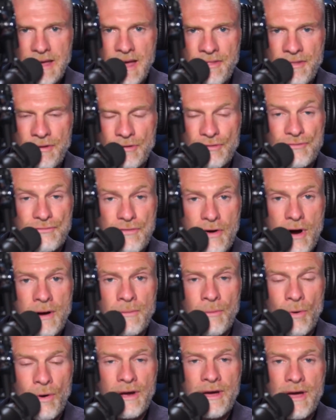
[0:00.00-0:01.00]
And there's far
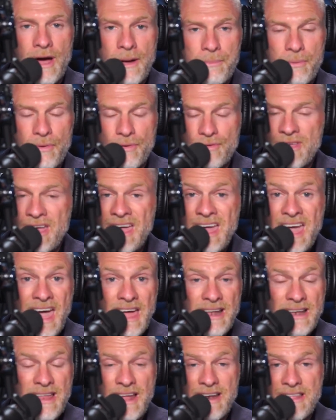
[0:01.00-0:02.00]
more couples,
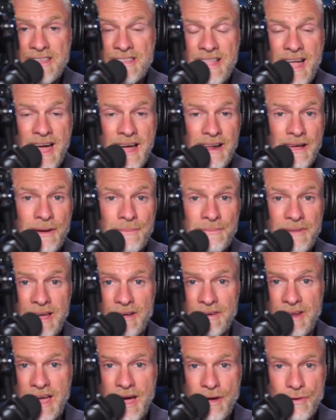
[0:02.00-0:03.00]
and that has not come
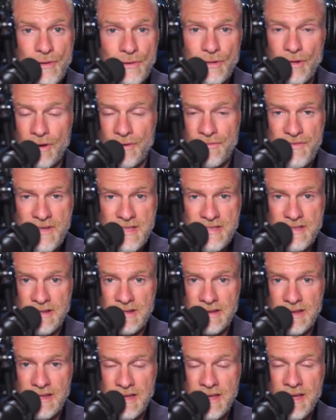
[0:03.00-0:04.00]
down to how you look
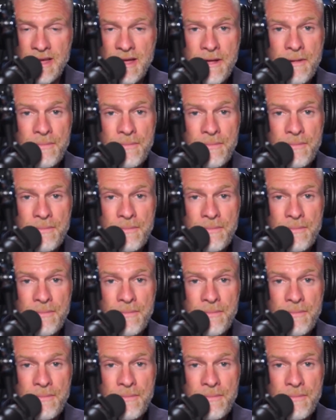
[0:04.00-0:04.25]
physically.